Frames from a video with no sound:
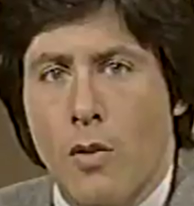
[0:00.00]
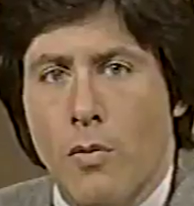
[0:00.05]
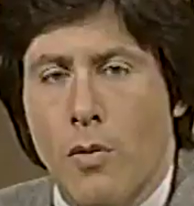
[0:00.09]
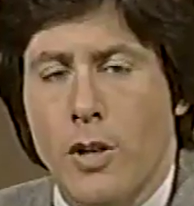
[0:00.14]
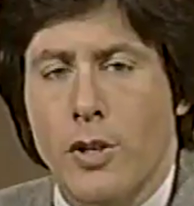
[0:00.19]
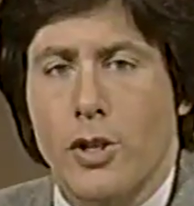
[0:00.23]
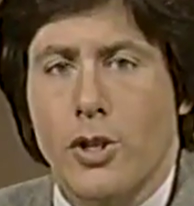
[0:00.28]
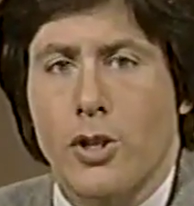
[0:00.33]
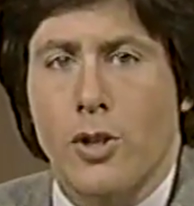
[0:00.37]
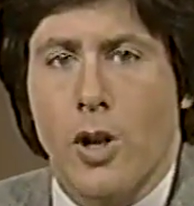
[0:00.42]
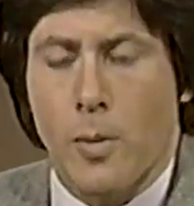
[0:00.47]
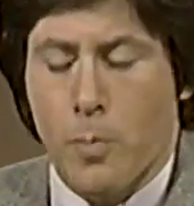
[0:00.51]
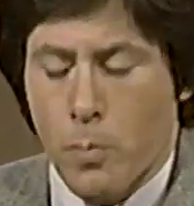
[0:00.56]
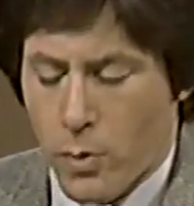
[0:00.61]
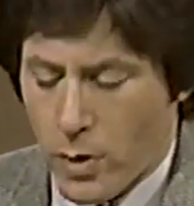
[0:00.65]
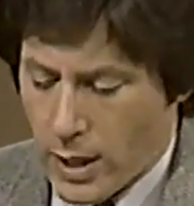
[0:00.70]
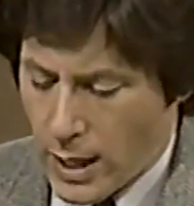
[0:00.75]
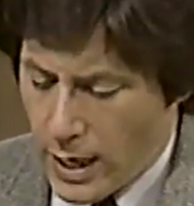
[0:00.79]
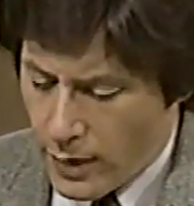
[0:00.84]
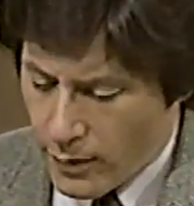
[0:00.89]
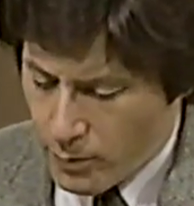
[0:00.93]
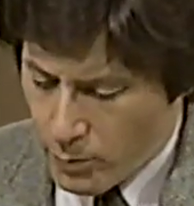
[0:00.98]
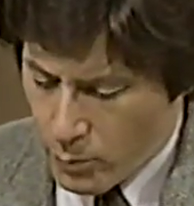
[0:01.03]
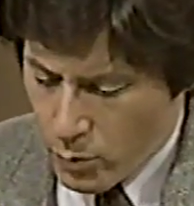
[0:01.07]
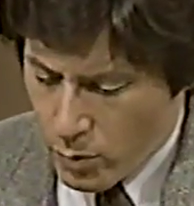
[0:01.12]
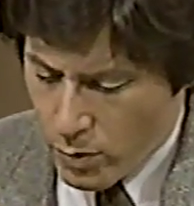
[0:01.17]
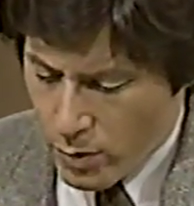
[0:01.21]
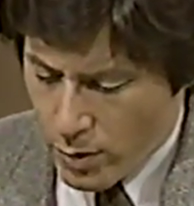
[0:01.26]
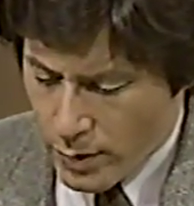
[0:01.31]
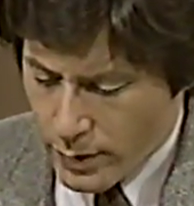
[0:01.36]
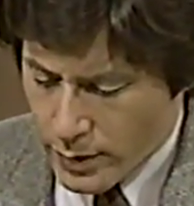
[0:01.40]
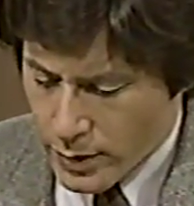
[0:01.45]
Roger Sharp will have
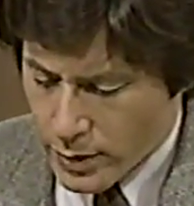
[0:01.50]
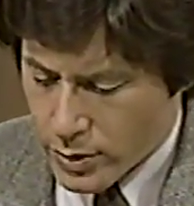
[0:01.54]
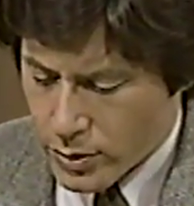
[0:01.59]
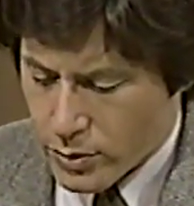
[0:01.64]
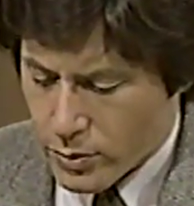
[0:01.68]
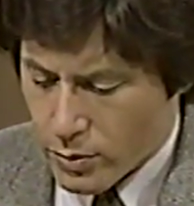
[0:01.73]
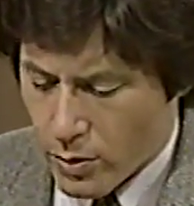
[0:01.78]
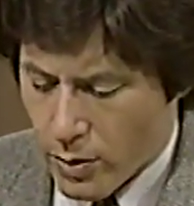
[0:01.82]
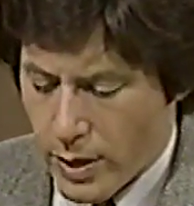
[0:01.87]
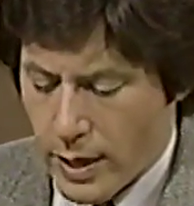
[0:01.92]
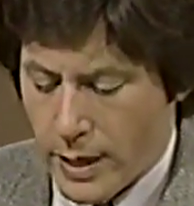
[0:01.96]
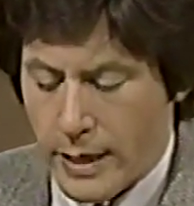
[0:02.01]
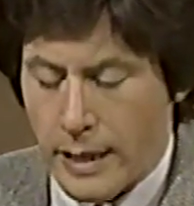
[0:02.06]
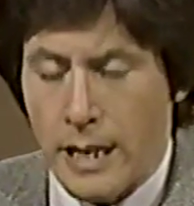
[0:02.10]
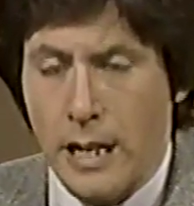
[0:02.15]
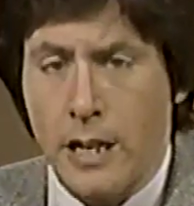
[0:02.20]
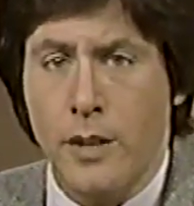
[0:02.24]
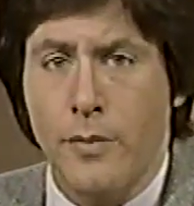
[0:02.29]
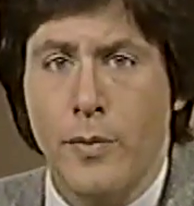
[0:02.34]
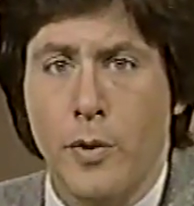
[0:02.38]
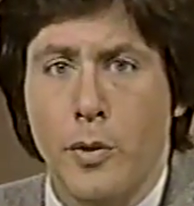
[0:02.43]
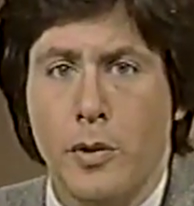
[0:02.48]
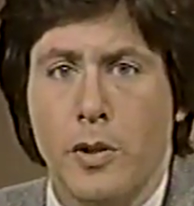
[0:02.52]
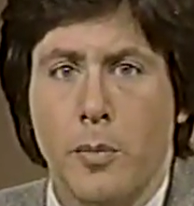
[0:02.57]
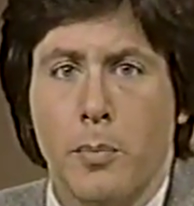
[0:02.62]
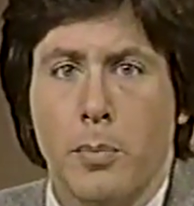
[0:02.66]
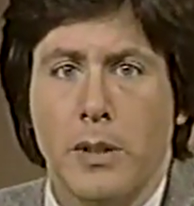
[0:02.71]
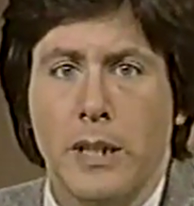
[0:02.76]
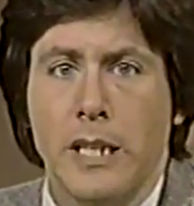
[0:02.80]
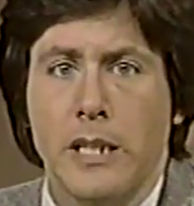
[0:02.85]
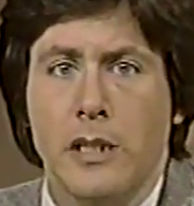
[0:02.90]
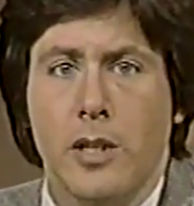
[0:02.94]
more on this story in an interview with
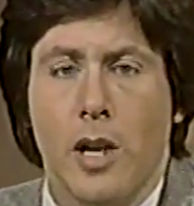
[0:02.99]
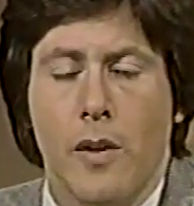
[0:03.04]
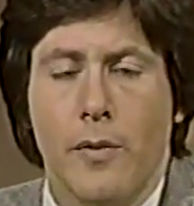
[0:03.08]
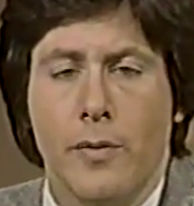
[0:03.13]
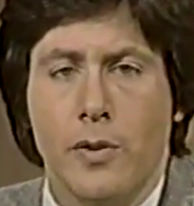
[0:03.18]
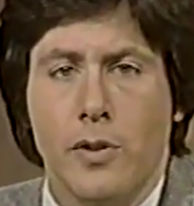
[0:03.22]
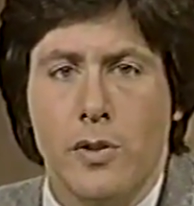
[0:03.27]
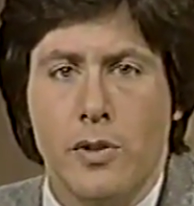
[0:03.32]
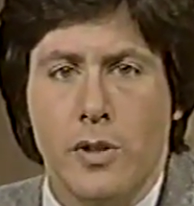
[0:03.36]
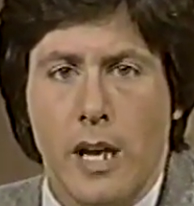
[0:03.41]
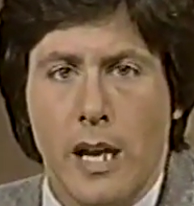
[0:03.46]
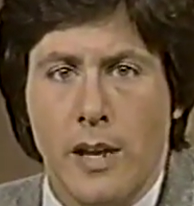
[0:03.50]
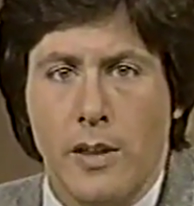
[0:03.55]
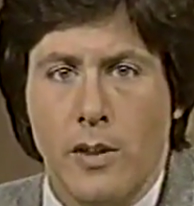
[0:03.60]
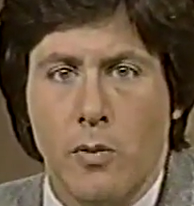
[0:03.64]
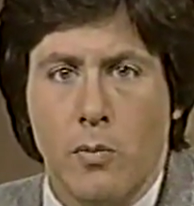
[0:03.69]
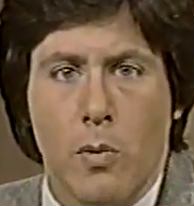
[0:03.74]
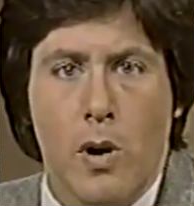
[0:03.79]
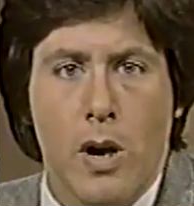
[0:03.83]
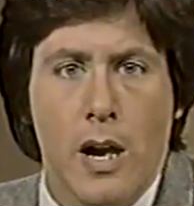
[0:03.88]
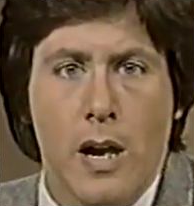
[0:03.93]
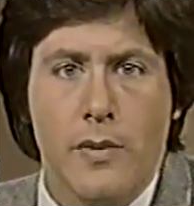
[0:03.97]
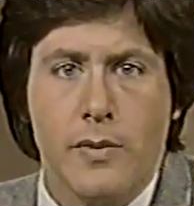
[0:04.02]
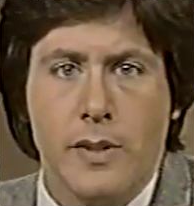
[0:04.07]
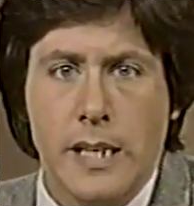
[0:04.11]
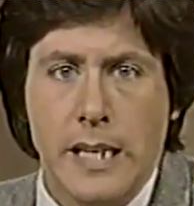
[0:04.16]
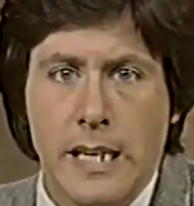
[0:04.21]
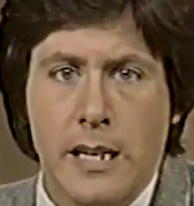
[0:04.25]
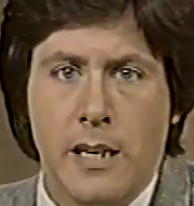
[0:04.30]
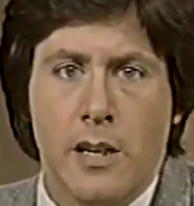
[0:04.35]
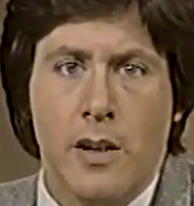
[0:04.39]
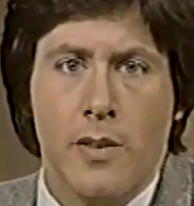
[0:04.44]
the police officers and the wives
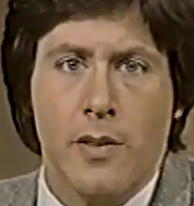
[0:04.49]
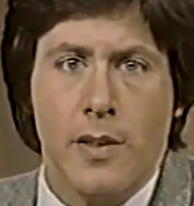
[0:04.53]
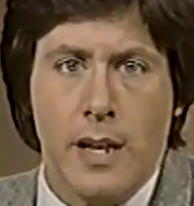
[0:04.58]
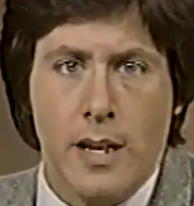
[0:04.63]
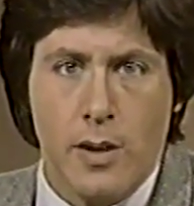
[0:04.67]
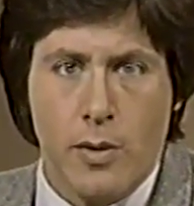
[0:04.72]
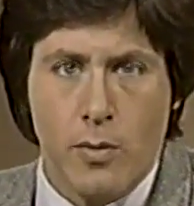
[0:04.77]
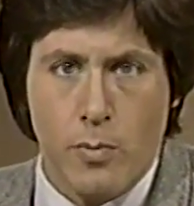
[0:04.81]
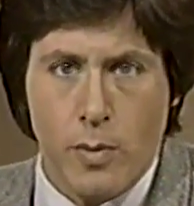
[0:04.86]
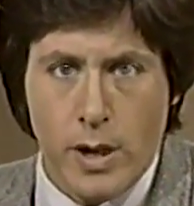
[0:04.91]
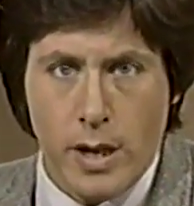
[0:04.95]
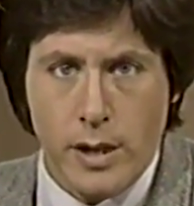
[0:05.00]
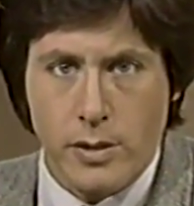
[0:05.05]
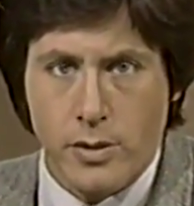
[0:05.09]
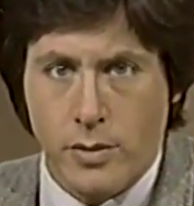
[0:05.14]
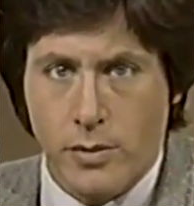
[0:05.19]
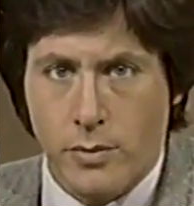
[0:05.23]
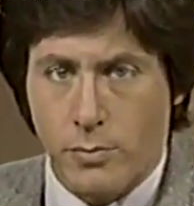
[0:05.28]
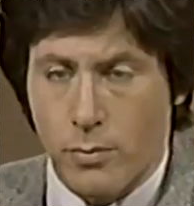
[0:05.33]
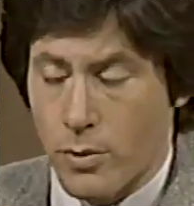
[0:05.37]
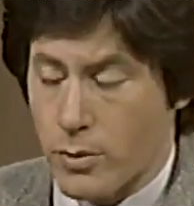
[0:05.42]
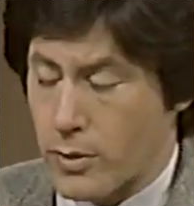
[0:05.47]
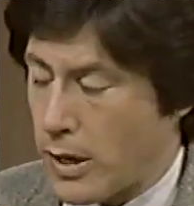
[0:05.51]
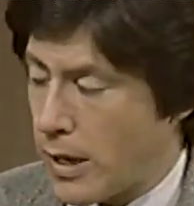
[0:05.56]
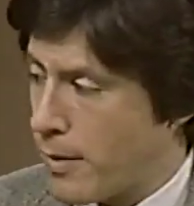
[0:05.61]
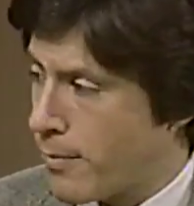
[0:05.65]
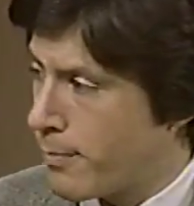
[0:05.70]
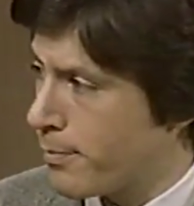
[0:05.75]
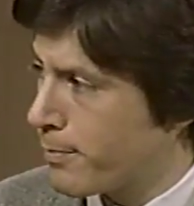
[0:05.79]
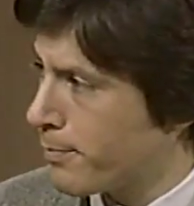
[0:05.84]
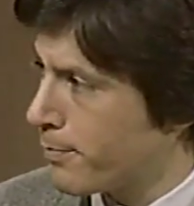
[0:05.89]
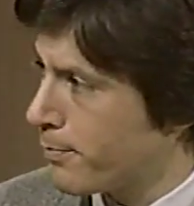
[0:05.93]
in on that arrest. Roseanne?